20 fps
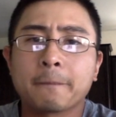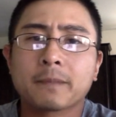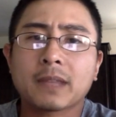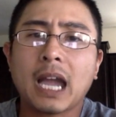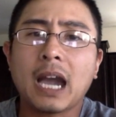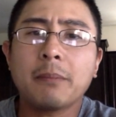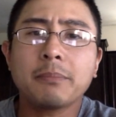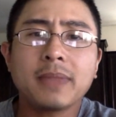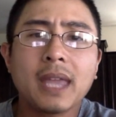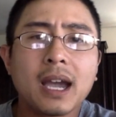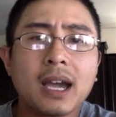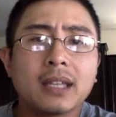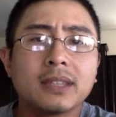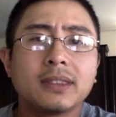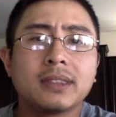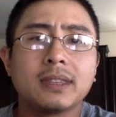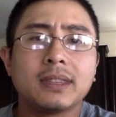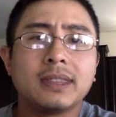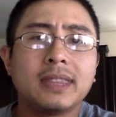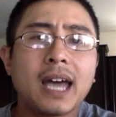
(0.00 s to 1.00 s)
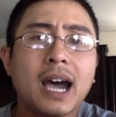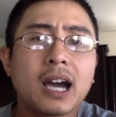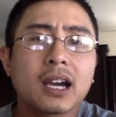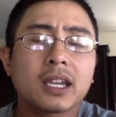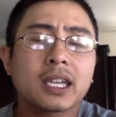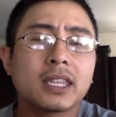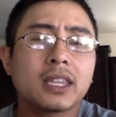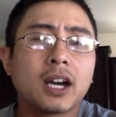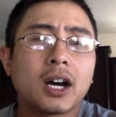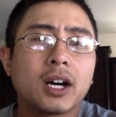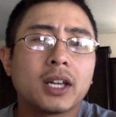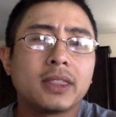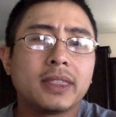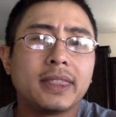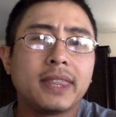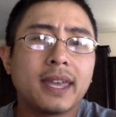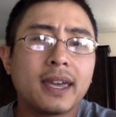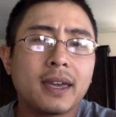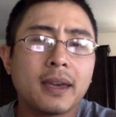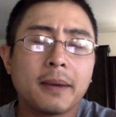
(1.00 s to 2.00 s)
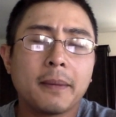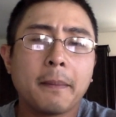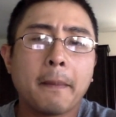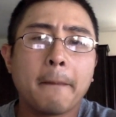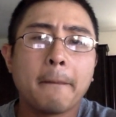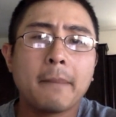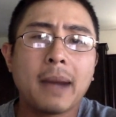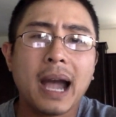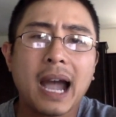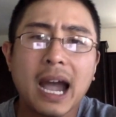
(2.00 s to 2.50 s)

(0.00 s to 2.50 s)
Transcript: I'm not knocking on them.